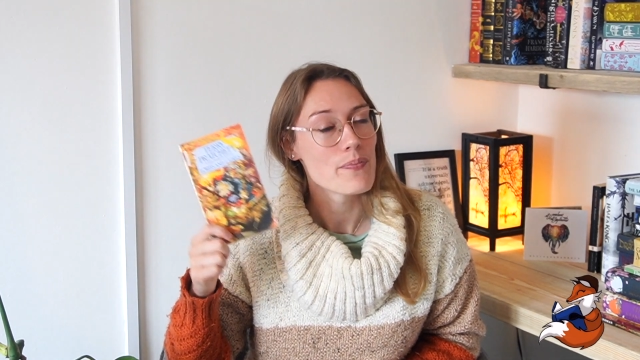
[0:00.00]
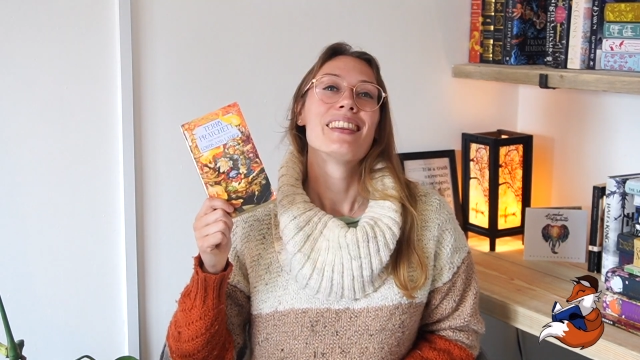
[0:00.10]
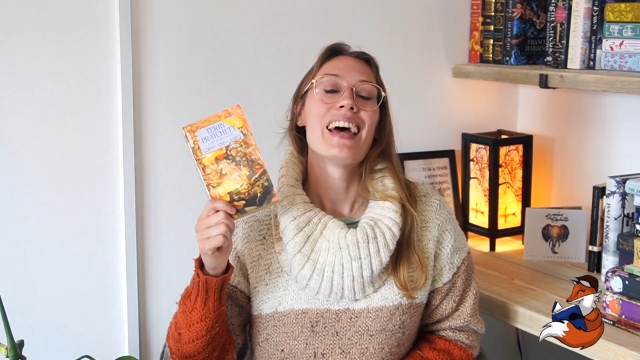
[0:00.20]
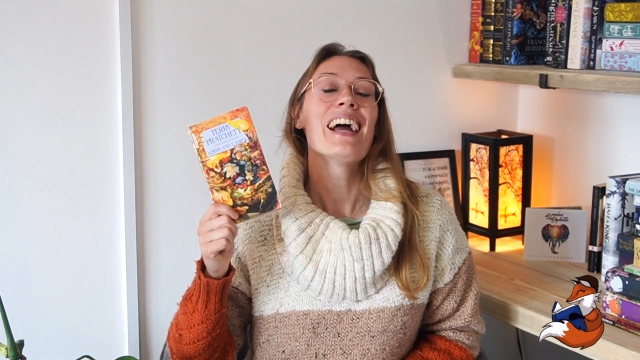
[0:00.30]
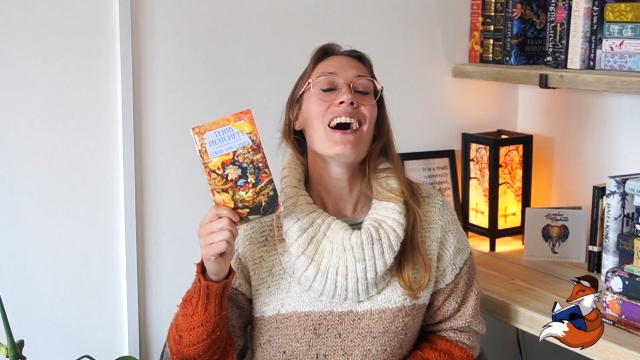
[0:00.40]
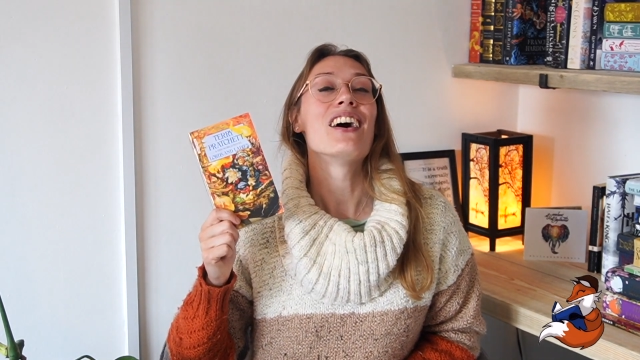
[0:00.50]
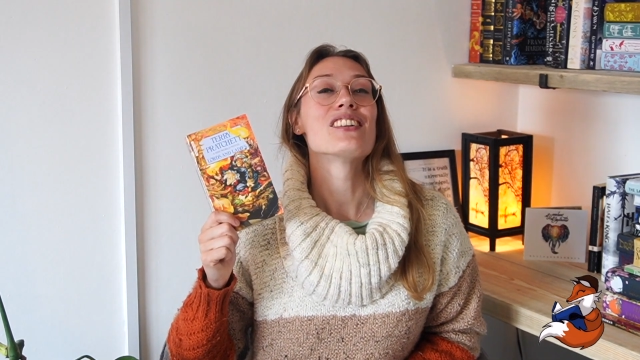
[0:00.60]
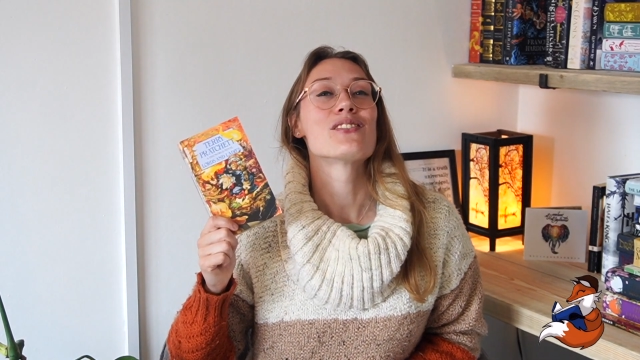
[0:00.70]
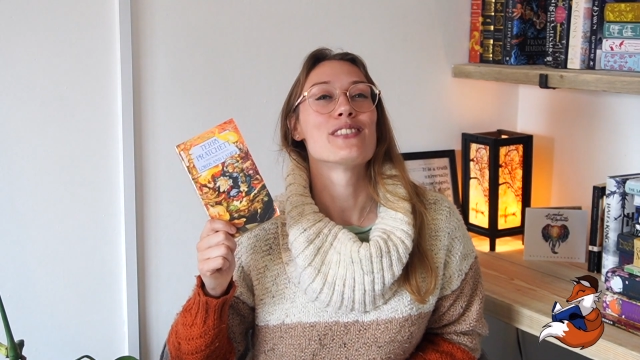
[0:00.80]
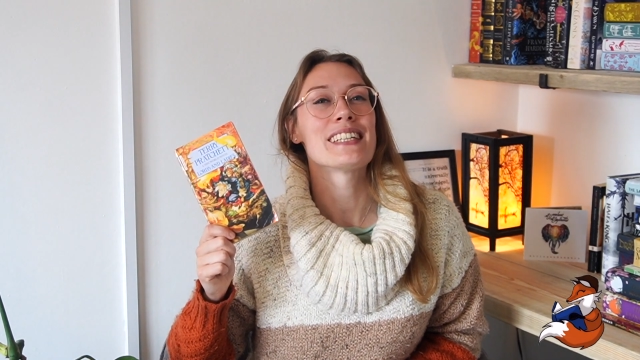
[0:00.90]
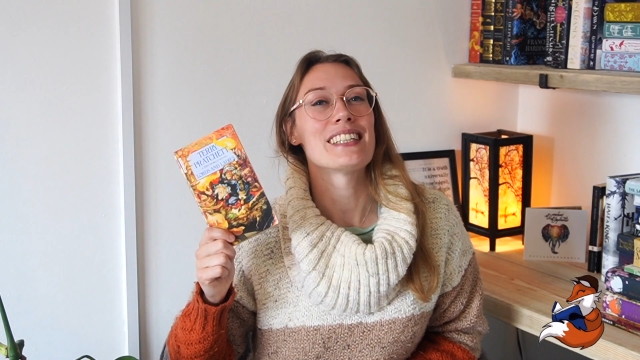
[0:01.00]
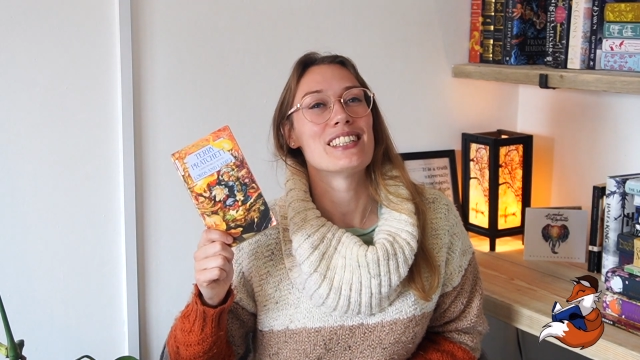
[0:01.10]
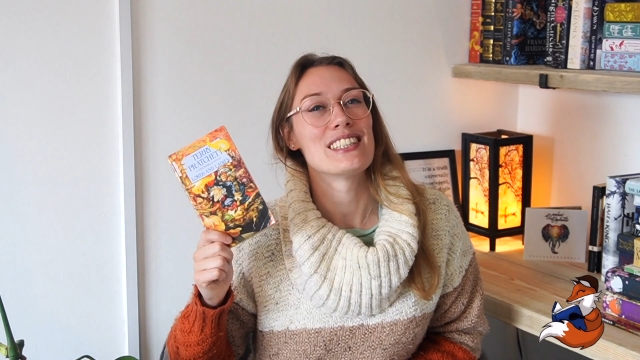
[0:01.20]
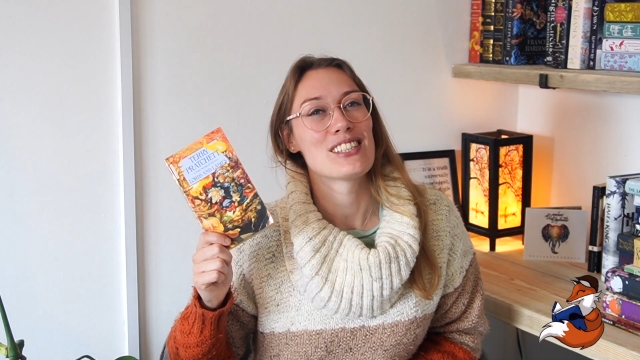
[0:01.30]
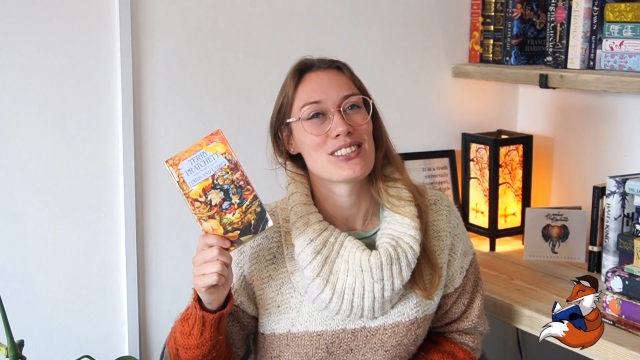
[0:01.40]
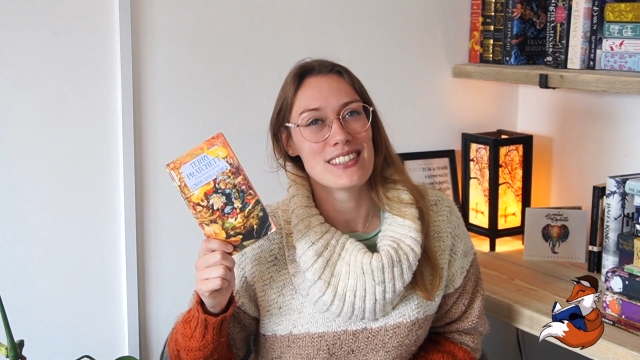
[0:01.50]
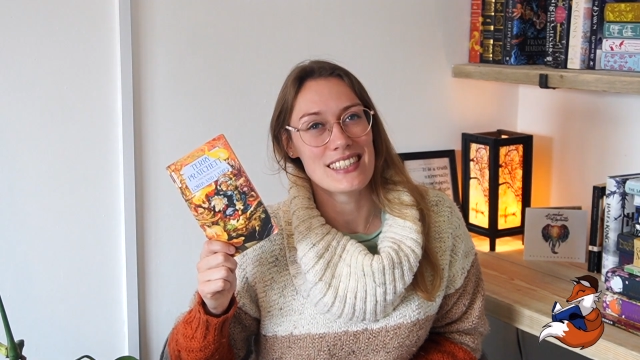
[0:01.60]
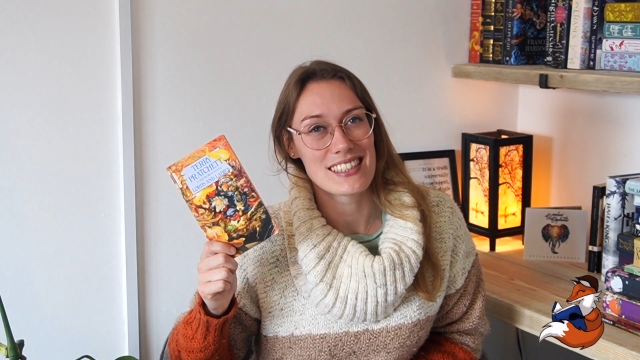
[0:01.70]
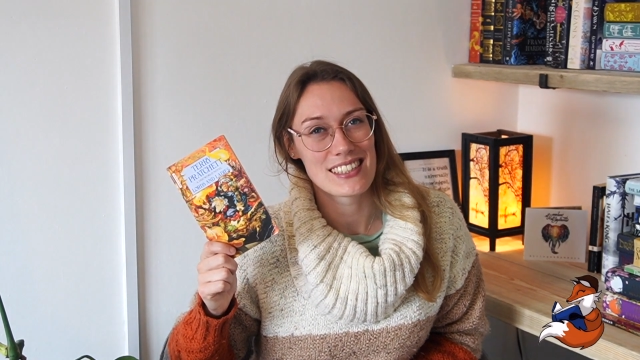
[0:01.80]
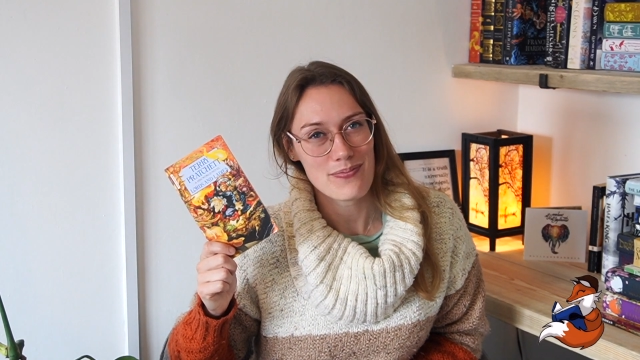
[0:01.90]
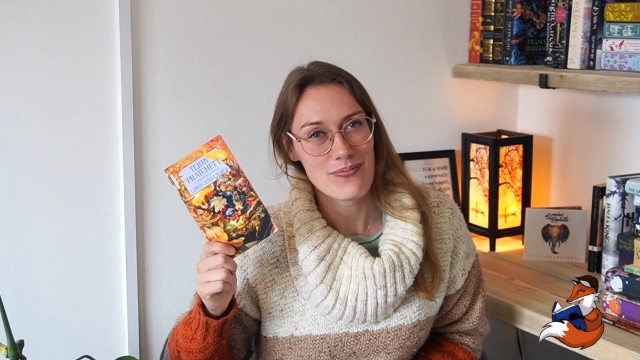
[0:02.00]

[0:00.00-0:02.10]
They are trick or treat.